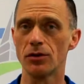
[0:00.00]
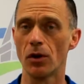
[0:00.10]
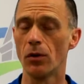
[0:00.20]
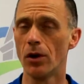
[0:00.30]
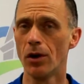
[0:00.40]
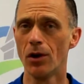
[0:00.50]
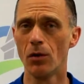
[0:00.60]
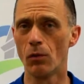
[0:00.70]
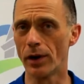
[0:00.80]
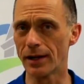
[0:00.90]
So
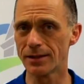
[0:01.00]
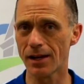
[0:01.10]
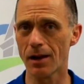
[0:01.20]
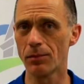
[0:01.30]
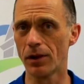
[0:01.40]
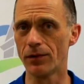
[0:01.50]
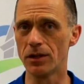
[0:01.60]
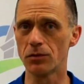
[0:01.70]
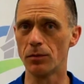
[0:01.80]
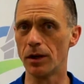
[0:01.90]
one example of
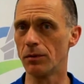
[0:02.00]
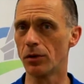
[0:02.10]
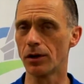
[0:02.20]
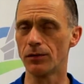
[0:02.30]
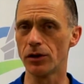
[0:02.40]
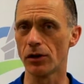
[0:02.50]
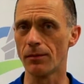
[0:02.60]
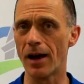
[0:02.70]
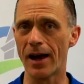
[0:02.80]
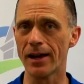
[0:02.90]
this would be the book of
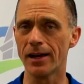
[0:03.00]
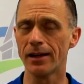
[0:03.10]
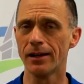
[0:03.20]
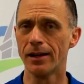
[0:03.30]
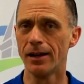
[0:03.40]
Jeremiah.